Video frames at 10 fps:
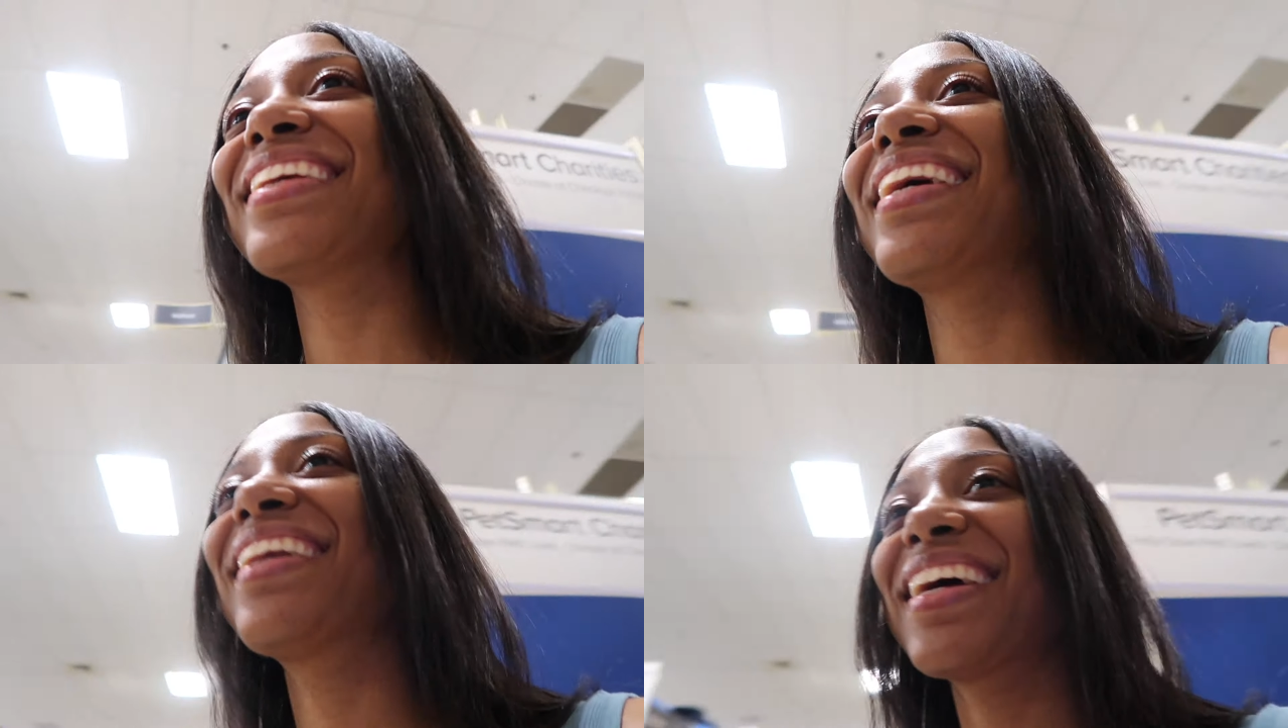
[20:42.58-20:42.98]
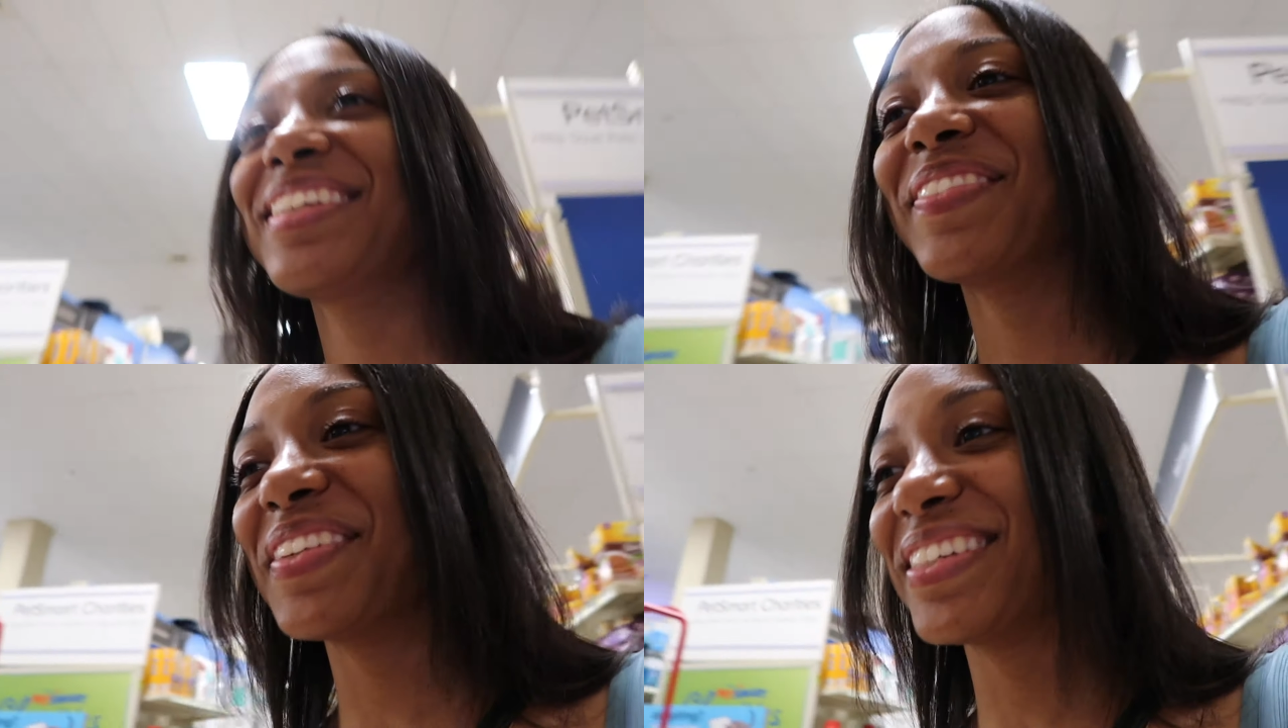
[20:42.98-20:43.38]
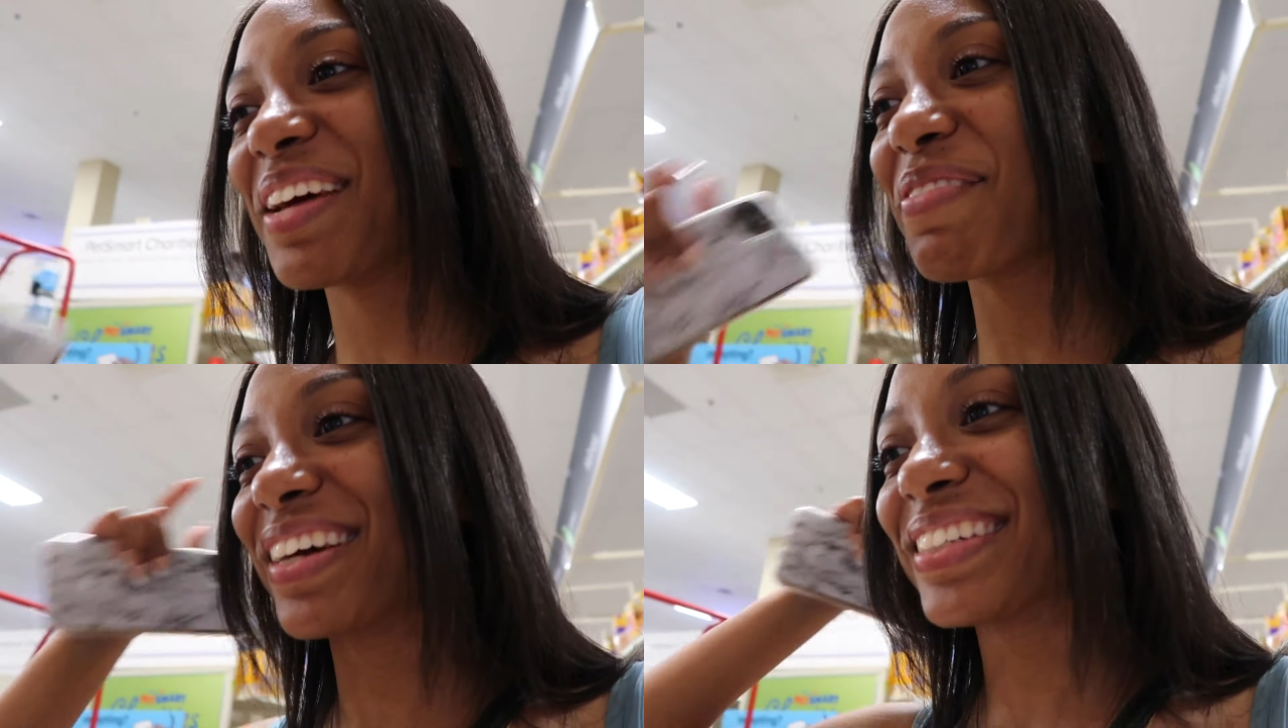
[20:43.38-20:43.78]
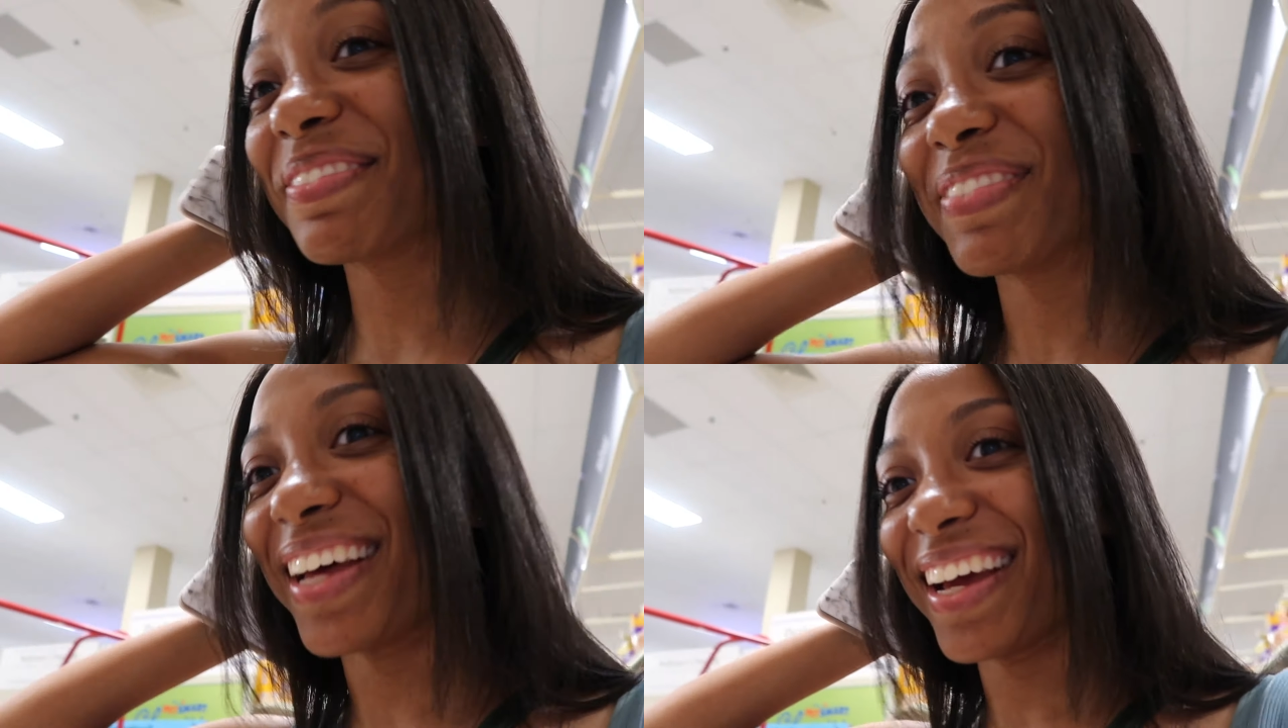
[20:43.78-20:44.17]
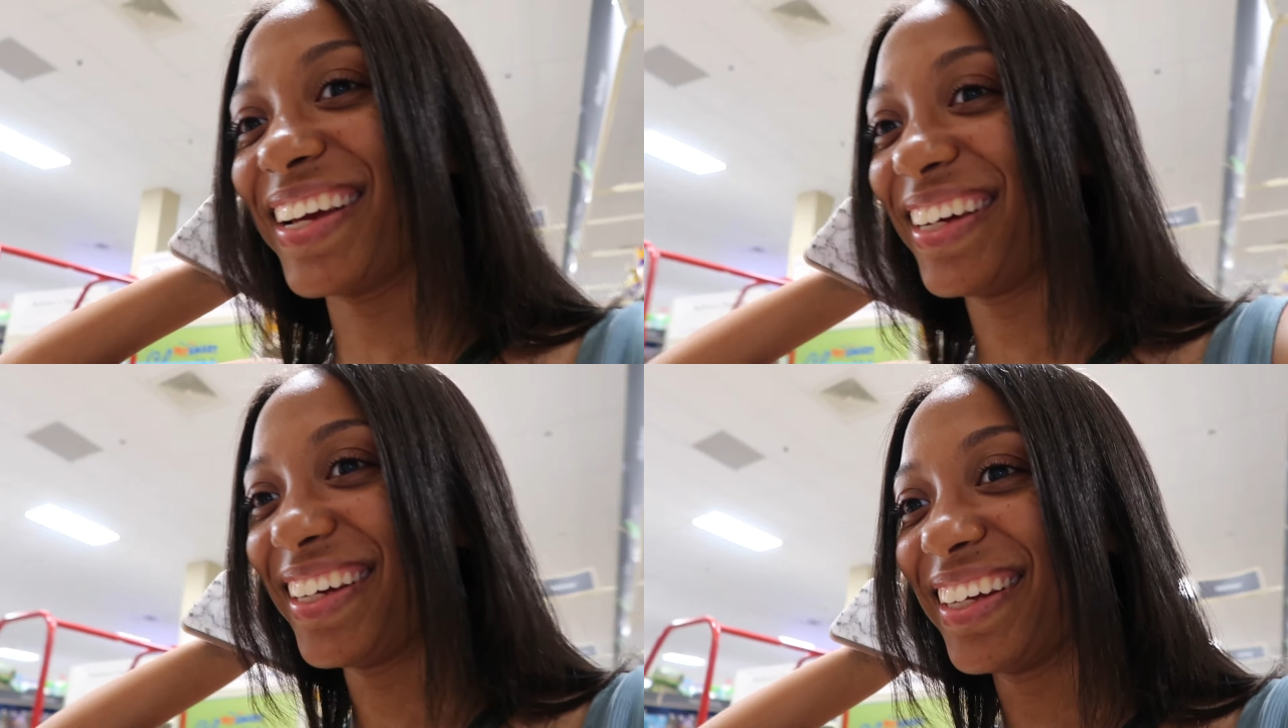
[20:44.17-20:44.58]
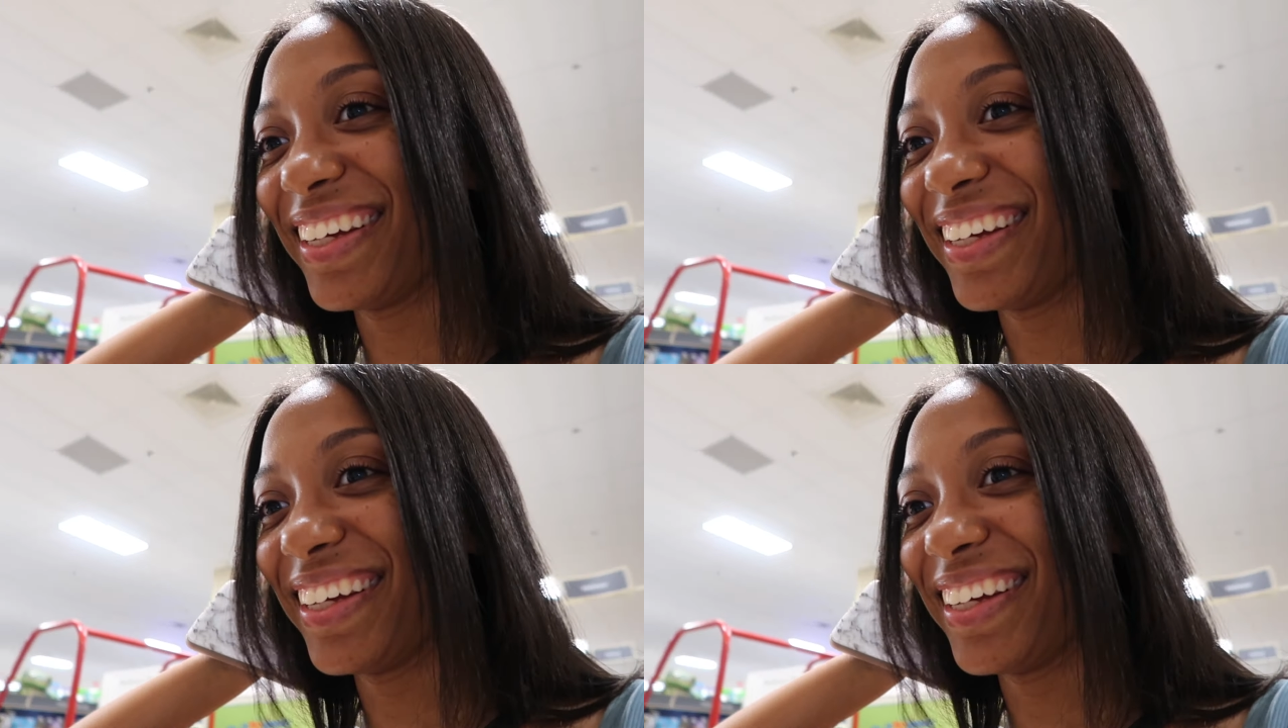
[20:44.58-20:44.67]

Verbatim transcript: Did they look at you when you said because it's black?